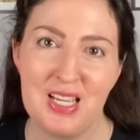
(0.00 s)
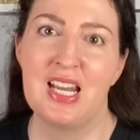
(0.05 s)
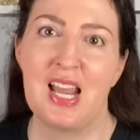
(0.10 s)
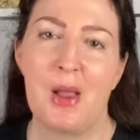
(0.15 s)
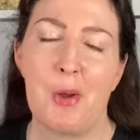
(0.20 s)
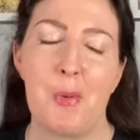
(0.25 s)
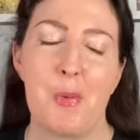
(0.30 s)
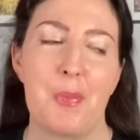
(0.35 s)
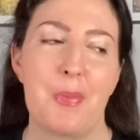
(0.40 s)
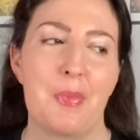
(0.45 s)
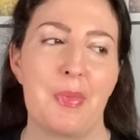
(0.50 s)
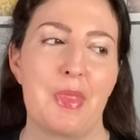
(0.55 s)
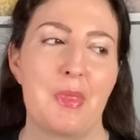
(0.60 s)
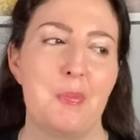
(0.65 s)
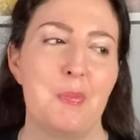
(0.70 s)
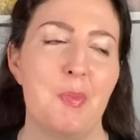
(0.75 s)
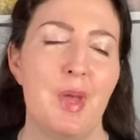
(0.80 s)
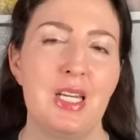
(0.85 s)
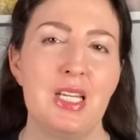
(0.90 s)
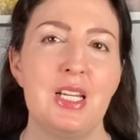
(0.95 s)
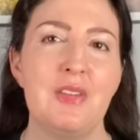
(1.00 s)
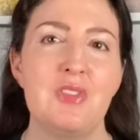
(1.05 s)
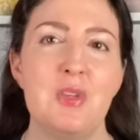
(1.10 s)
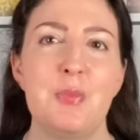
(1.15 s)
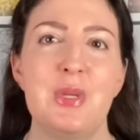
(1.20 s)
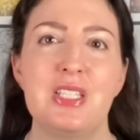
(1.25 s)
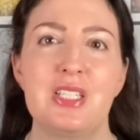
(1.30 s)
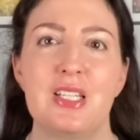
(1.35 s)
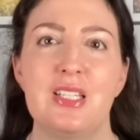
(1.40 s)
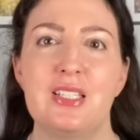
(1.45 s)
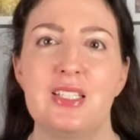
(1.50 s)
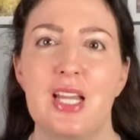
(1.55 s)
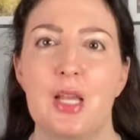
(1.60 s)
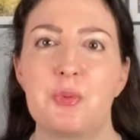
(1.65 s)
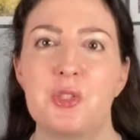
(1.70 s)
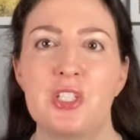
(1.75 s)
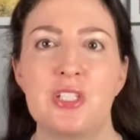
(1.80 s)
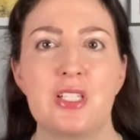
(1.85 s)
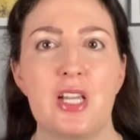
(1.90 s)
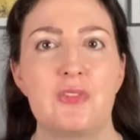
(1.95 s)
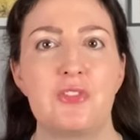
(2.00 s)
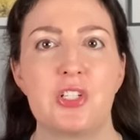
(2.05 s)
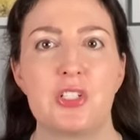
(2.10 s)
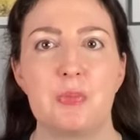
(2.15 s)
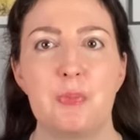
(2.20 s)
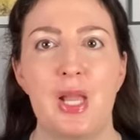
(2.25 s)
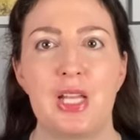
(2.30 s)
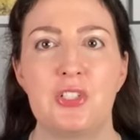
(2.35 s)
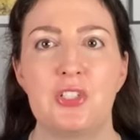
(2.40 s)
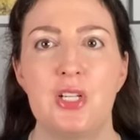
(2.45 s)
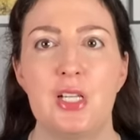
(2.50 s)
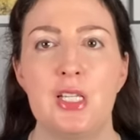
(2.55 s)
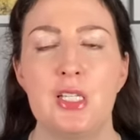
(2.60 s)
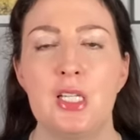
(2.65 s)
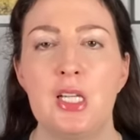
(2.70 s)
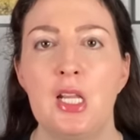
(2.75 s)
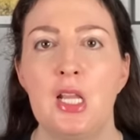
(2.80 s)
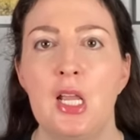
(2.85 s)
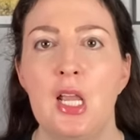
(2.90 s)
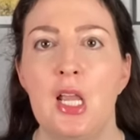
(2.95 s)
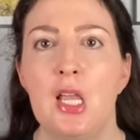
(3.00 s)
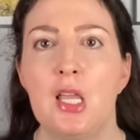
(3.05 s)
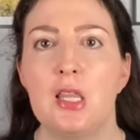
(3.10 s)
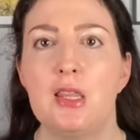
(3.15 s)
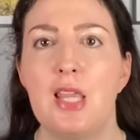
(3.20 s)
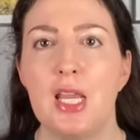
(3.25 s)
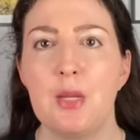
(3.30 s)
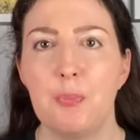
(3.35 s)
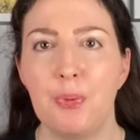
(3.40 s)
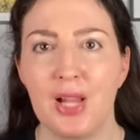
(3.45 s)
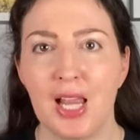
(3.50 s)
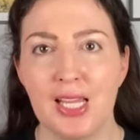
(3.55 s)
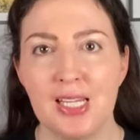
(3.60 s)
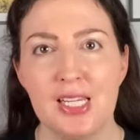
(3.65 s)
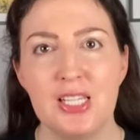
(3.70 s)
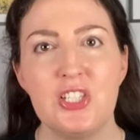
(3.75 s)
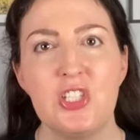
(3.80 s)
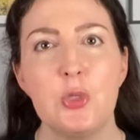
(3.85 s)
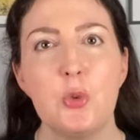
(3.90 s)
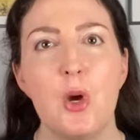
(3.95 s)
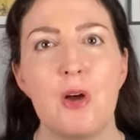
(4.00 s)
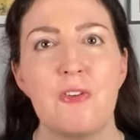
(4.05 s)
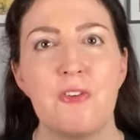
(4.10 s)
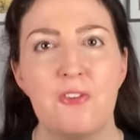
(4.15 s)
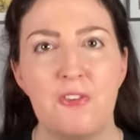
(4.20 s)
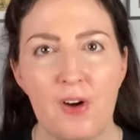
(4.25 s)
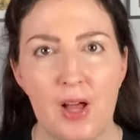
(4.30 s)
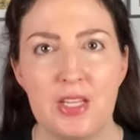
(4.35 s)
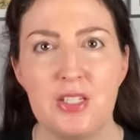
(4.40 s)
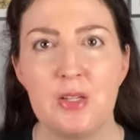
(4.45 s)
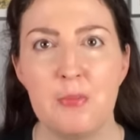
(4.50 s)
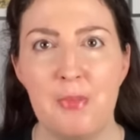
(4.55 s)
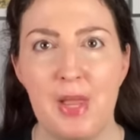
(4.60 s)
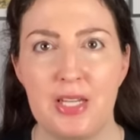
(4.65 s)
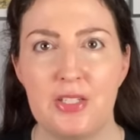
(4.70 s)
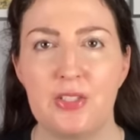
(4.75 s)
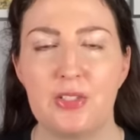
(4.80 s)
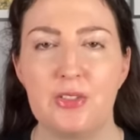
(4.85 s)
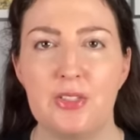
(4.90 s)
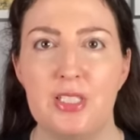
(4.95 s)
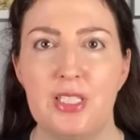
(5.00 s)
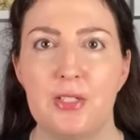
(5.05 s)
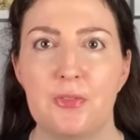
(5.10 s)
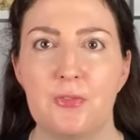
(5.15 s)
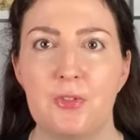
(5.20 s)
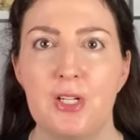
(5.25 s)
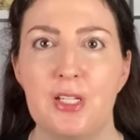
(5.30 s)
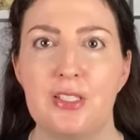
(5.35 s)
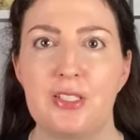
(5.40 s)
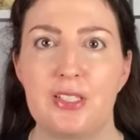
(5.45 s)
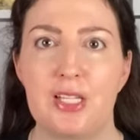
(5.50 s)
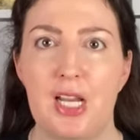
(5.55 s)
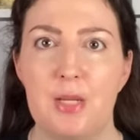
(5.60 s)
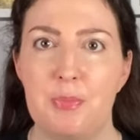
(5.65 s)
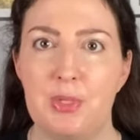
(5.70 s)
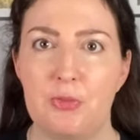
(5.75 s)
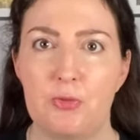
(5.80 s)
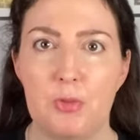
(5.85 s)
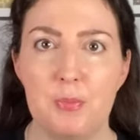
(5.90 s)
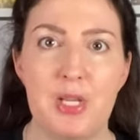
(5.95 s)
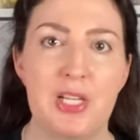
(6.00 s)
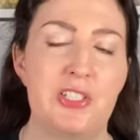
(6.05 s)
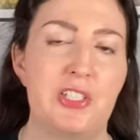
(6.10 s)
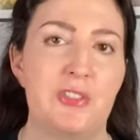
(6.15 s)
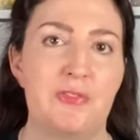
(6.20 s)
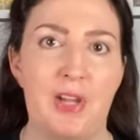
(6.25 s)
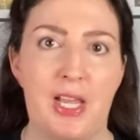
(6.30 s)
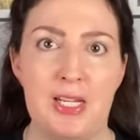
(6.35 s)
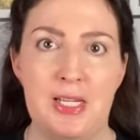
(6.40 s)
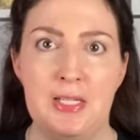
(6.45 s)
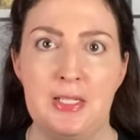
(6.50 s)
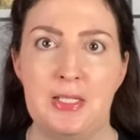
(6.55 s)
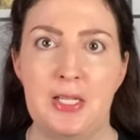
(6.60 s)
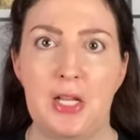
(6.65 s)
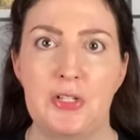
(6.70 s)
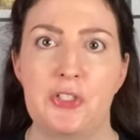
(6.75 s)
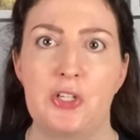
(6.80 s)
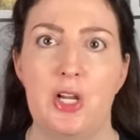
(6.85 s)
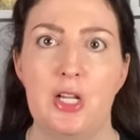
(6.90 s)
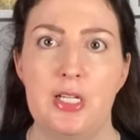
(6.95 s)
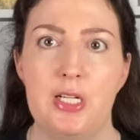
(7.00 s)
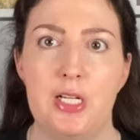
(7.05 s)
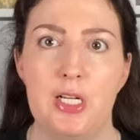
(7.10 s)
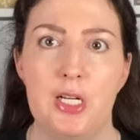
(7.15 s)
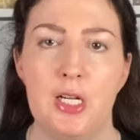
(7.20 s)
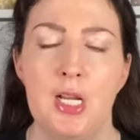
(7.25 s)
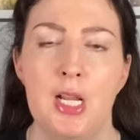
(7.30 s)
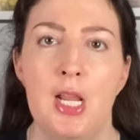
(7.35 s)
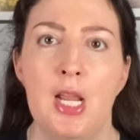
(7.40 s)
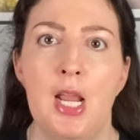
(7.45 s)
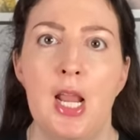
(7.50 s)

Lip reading: Now, many of the misconceptions I just mentioned, they play into a fundamental difference that I'd be remiss if I didn't touch on here.